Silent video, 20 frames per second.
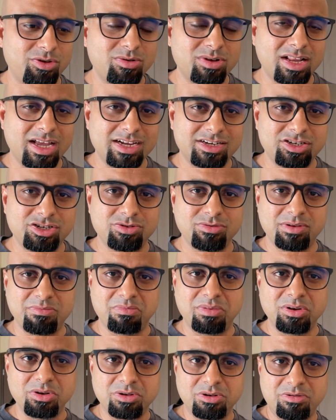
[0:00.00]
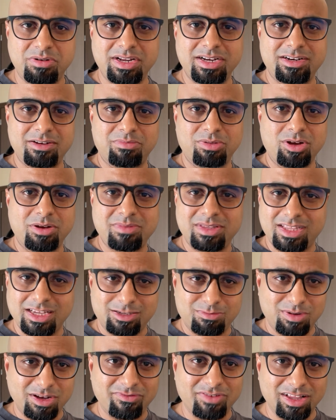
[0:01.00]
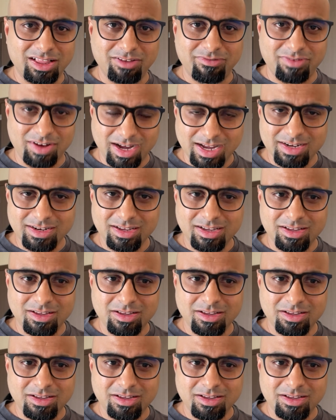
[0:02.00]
would like to do a blue-green deployment, that's perfectly fine.